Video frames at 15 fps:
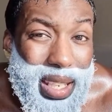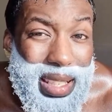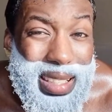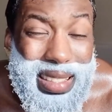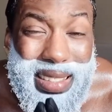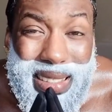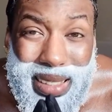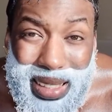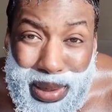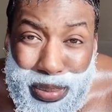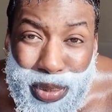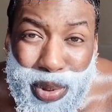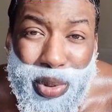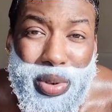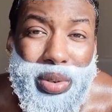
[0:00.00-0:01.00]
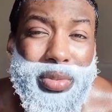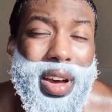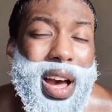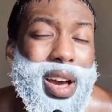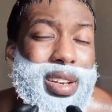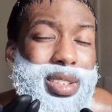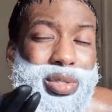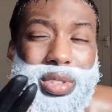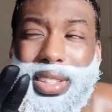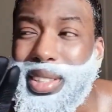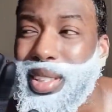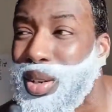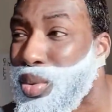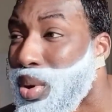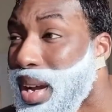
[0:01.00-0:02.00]
this simple, that I know these
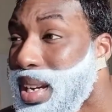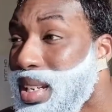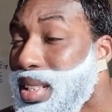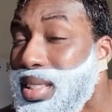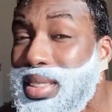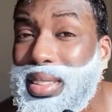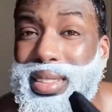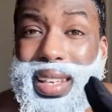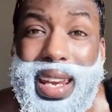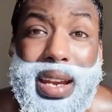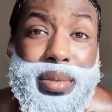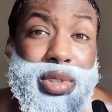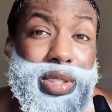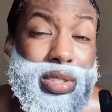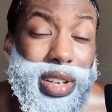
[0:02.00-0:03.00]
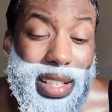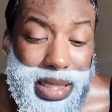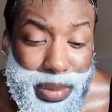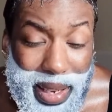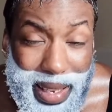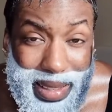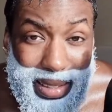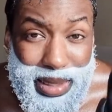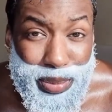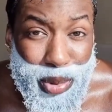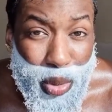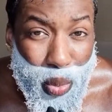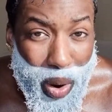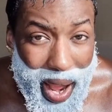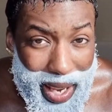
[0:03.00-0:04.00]
equations in here. I'm just trying to make it
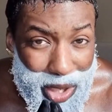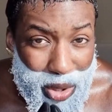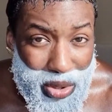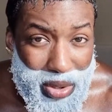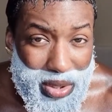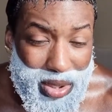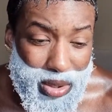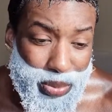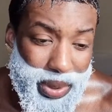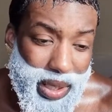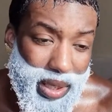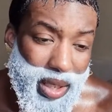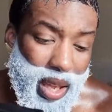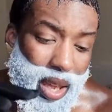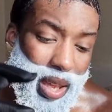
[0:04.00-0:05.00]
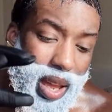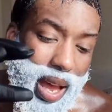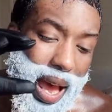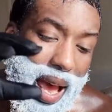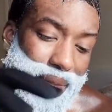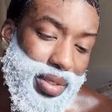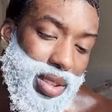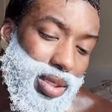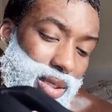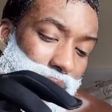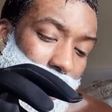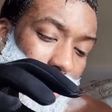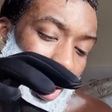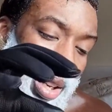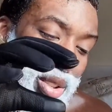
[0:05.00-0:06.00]
simple why you need to be having
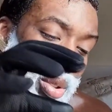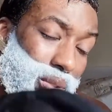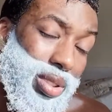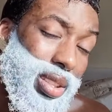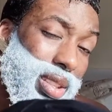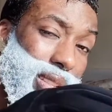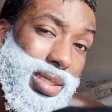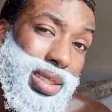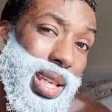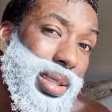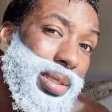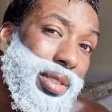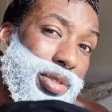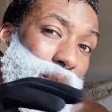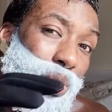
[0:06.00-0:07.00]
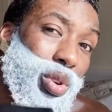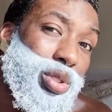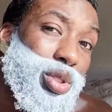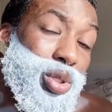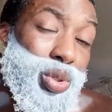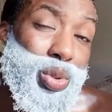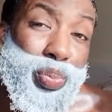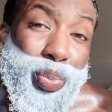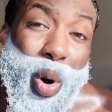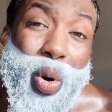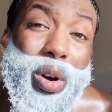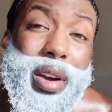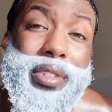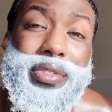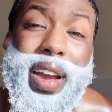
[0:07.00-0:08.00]
and using these tips if you want to
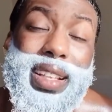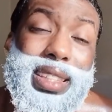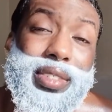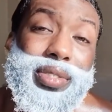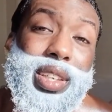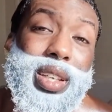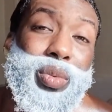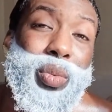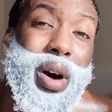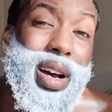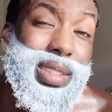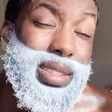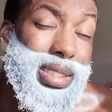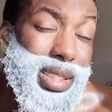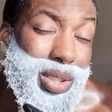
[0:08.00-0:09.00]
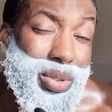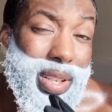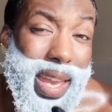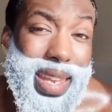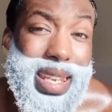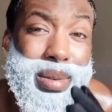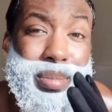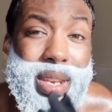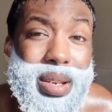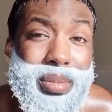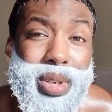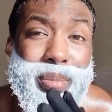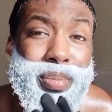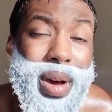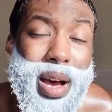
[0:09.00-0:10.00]
bulk effectively while still gaining
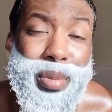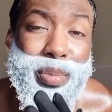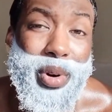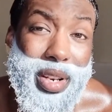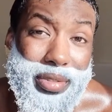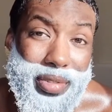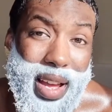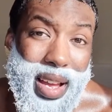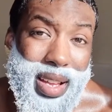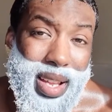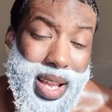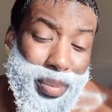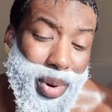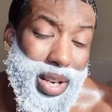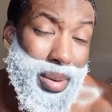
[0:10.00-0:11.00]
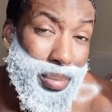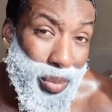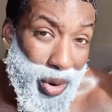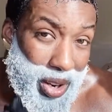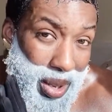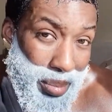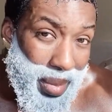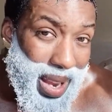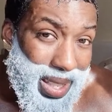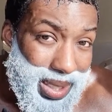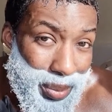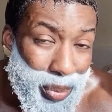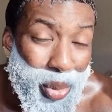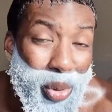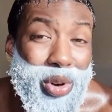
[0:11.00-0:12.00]
minimum amount of body fat. But one of the main
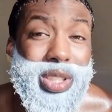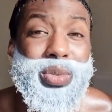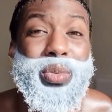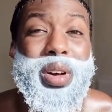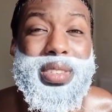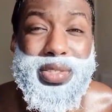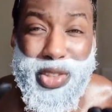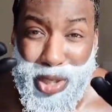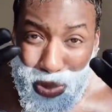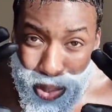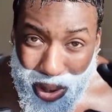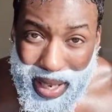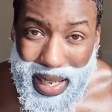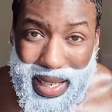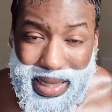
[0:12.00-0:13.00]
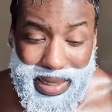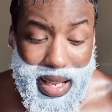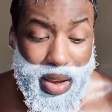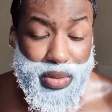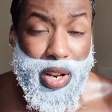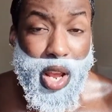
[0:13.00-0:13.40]
important ones for just breaking this down,